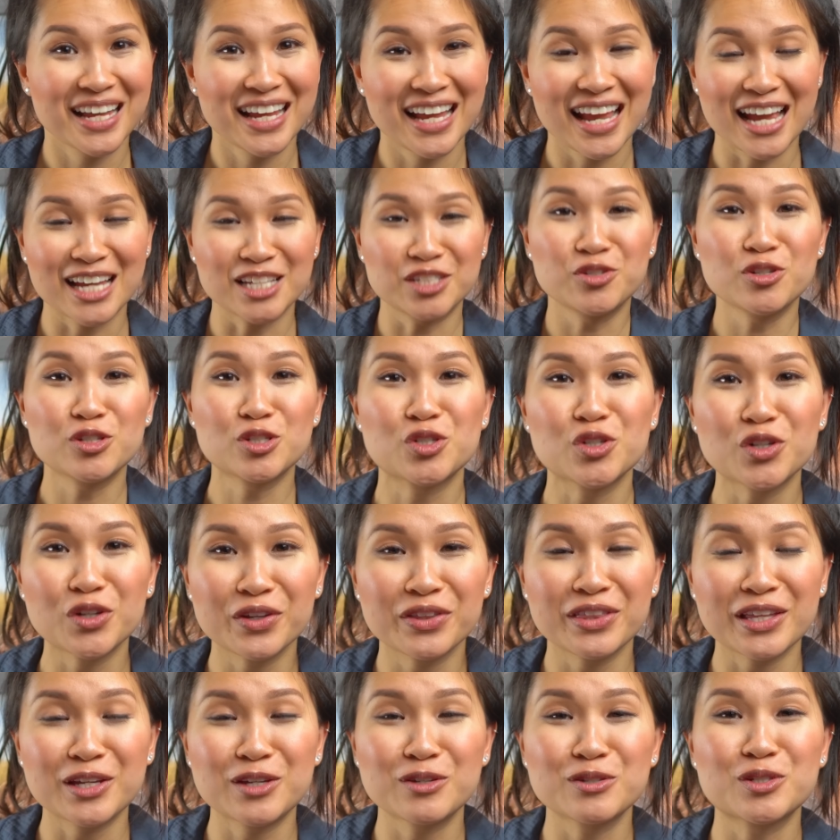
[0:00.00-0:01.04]
As usual,
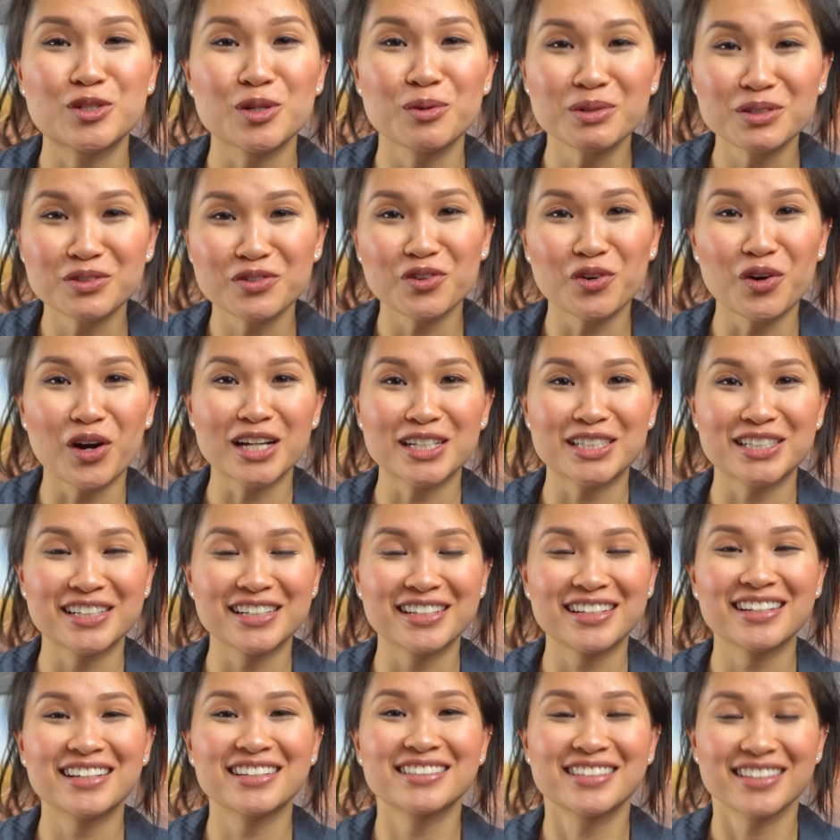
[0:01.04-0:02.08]
thank you so much for
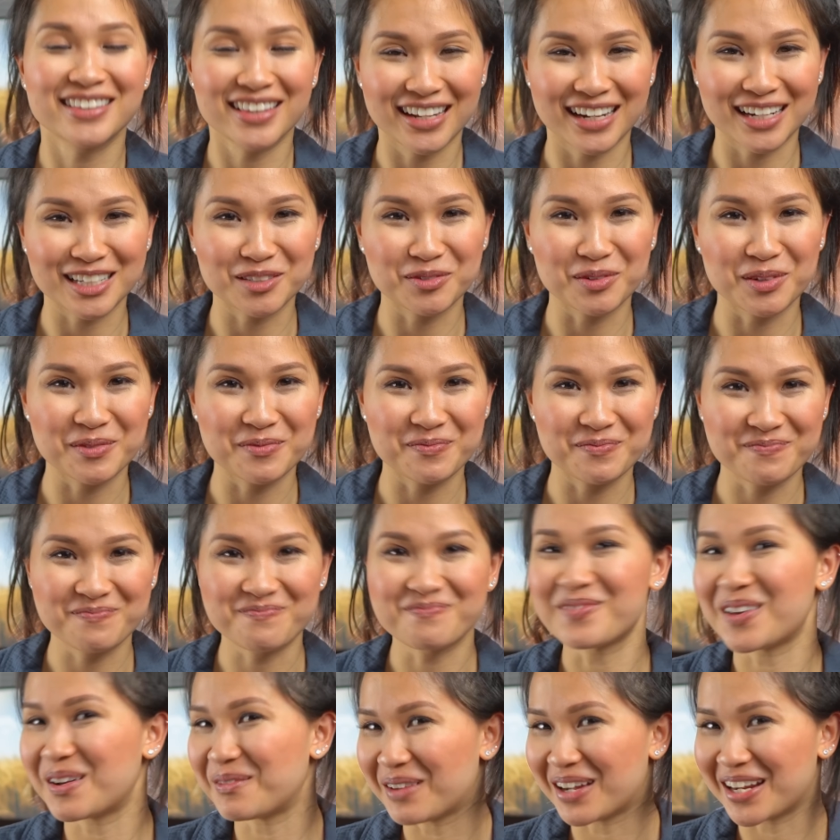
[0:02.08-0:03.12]
watching. Until the next one,
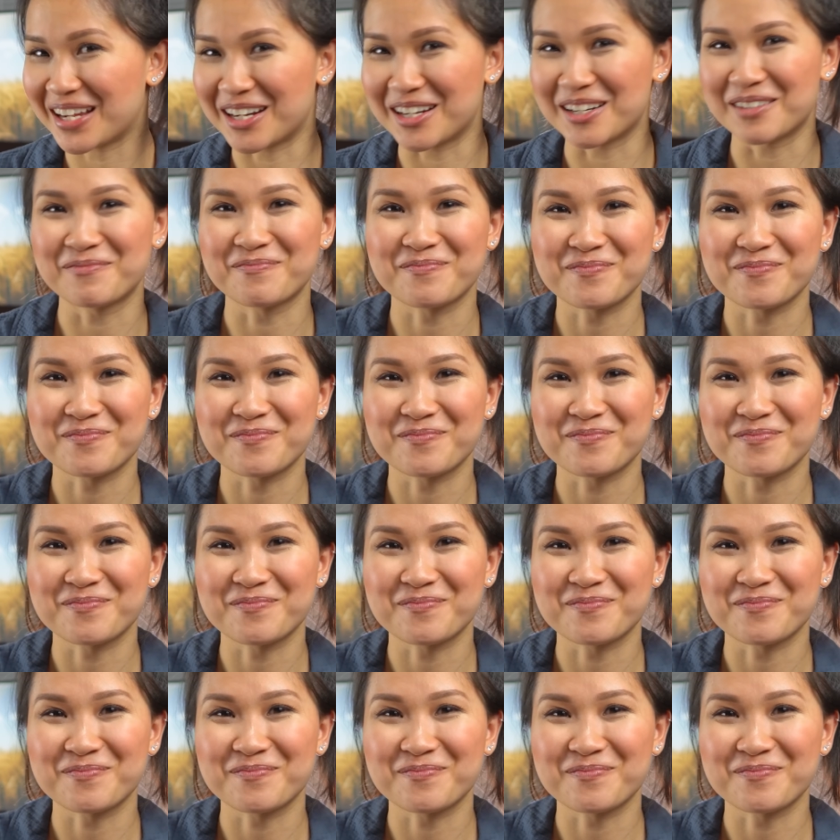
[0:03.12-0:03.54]
I'm out of here.